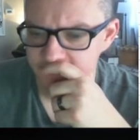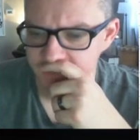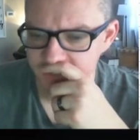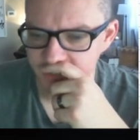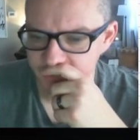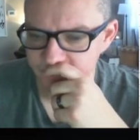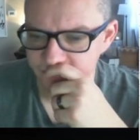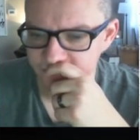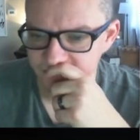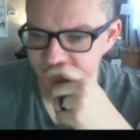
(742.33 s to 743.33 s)
Maybe they don't.
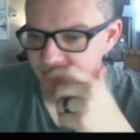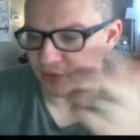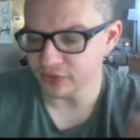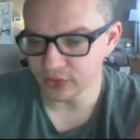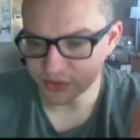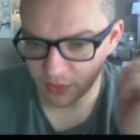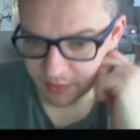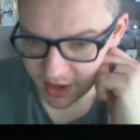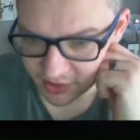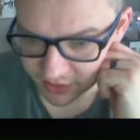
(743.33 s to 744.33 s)
If they both lose, it won't
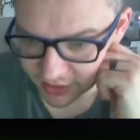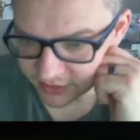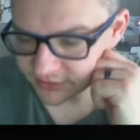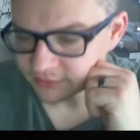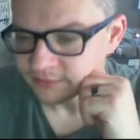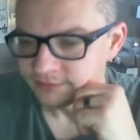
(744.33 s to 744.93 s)
matter, I guess.